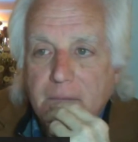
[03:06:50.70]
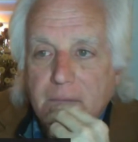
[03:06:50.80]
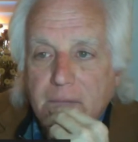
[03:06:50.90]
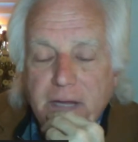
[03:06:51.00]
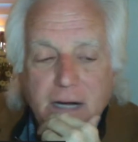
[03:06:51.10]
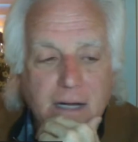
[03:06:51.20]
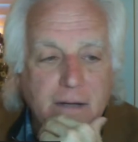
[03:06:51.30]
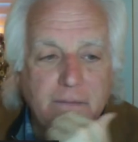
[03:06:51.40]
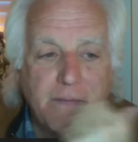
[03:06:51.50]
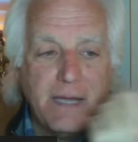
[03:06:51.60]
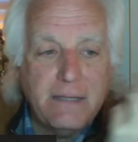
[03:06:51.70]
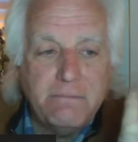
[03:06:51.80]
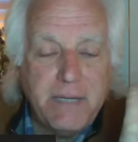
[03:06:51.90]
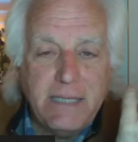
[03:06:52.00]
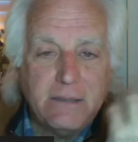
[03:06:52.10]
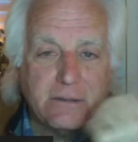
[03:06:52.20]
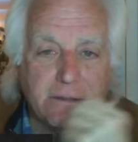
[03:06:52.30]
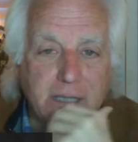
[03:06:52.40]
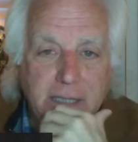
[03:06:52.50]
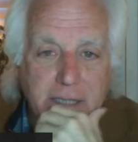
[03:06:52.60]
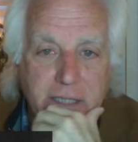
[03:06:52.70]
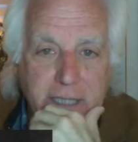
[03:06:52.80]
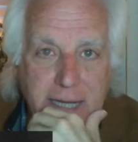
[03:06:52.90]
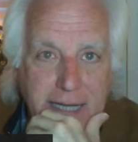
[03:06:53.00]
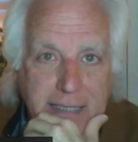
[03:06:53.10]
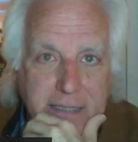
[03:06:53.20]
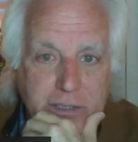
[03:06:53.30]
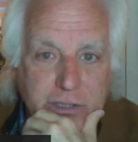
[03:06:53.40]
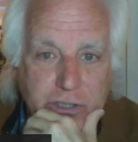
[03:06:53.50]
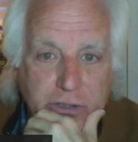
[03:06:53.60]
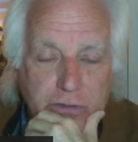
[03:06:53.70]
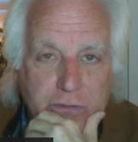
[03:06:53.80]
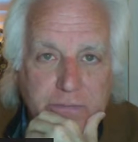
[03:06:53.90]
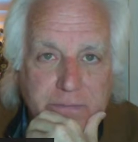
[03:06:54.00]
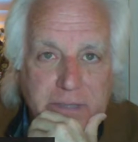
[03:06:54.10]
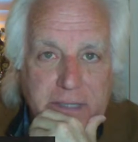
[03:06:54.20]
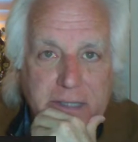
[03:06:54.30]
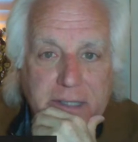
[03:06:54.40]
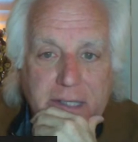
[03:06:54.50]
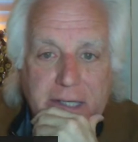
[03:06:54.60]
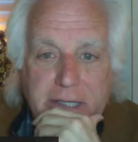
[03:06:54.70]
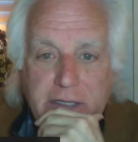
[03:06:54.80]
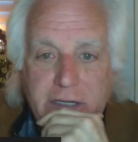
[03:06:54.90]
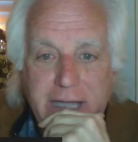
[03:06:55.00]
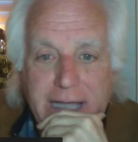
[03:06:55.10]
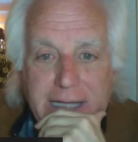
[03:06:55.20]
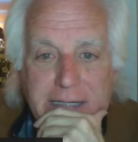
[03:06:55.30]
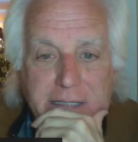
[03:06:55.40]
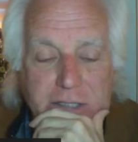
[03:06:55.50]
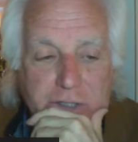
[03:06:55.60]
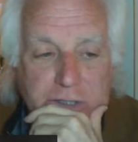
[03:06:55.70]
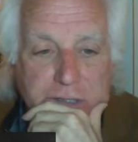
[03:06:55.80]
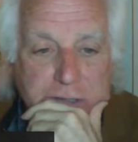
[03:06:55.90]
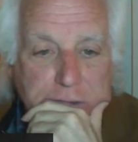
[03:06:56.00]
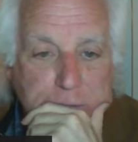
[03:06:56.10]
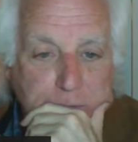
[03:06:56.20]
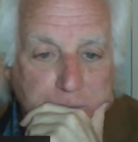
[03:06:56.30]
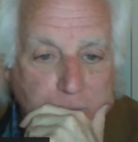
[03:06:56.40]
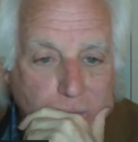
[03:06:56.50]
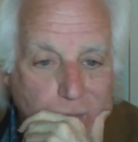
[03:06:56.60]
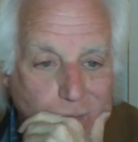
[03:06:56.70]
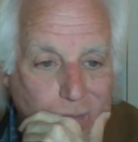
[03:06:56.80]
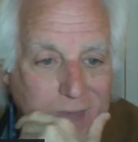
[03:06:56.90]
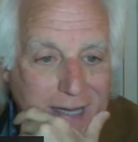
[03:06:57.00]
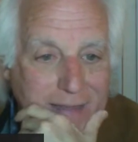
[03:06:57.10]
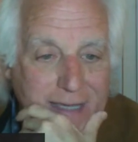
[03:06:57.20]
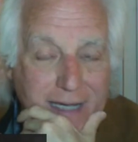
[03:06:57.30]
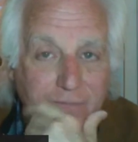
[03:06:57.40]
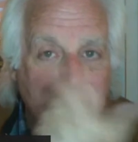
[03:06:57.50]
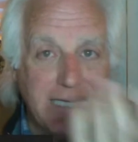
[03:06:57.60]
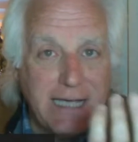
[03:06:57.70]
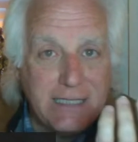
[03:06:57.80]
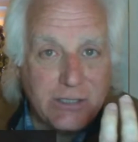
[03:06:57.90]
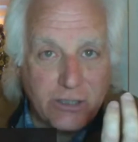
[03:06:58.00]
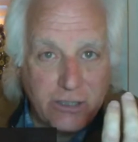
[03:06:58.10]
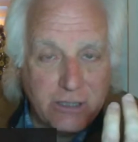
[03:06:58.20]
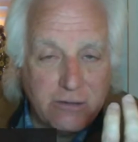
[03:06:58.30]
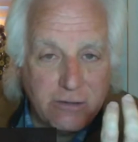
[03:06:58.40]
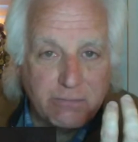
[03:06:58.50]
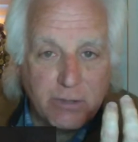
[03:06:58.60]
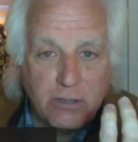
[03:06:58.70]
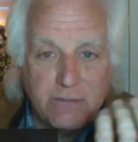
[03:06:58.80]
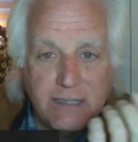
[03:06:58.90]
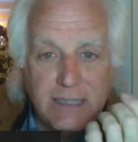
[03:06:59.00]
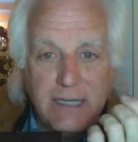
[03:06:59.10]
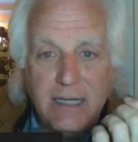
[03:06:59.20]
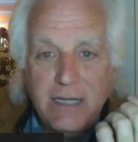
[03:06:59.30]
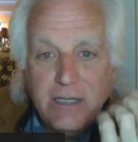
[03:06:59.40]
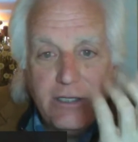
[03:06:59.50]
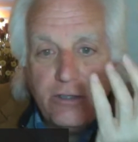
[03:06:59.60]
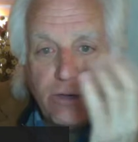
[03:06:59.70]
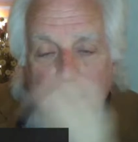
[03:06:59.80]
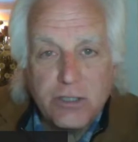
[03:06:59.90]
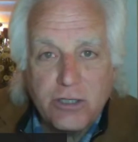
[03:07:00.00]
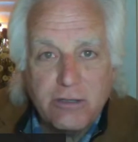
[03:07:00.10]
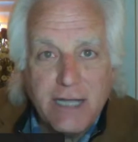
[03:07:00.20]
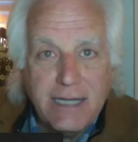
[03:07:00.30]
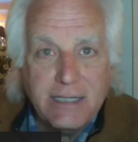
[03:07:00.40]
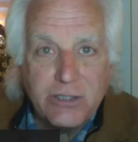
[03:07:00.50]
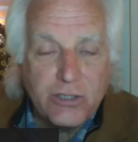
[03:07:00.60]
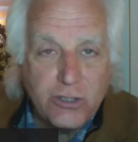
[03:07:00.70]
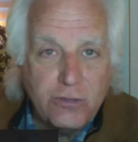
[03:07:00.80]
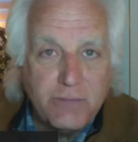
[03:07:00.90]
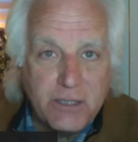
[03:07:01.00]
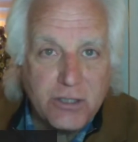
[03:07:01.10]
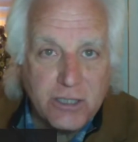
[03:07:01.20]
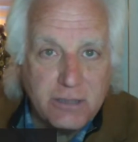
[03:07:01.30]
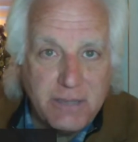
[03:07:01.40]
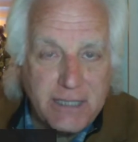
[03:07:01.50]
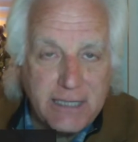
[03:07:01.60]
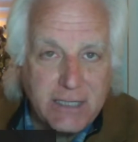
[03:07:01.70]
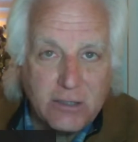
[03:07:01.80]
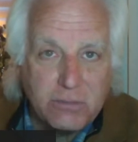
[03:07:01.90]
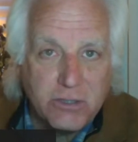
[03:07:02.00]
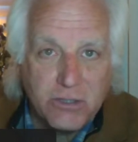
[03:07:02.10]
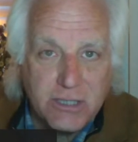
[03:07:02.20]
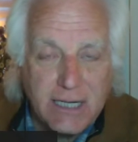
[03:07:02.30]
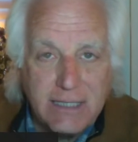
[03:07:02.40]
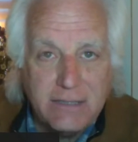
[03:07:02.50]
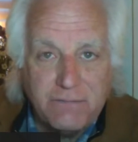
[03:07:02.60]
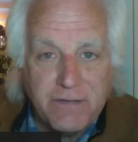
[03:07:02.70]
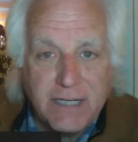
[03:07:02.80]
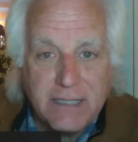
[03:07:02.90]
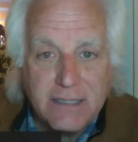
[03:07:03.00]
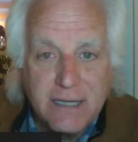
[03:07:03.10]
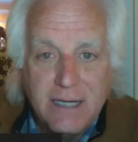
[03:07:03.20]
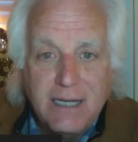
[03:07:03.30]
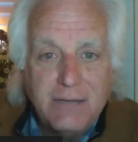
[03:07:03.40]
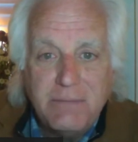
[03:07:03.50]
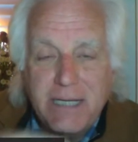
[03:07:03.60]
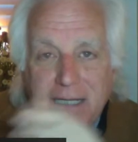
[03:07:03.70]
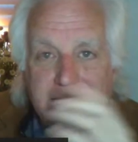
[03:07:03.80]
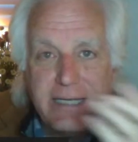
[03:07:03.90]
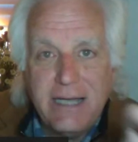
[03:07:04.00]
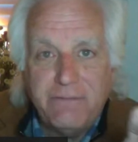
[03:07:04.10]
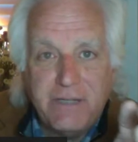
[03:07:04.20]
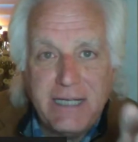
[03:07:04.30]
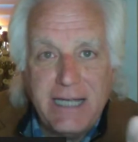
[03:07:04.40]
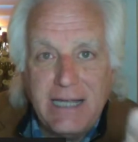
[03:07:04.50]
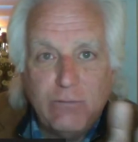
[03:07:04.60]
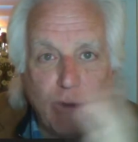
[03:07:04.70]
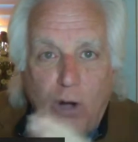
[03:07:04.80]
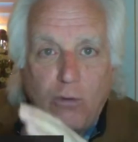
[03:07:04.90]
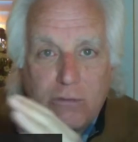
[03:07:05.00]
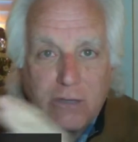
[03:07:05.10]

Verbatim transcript: There, are, Beetle, you can't assume, you can't assume that the FDA is going to approve it. You also can't assume there's going to be terrible side effects because the FDA won't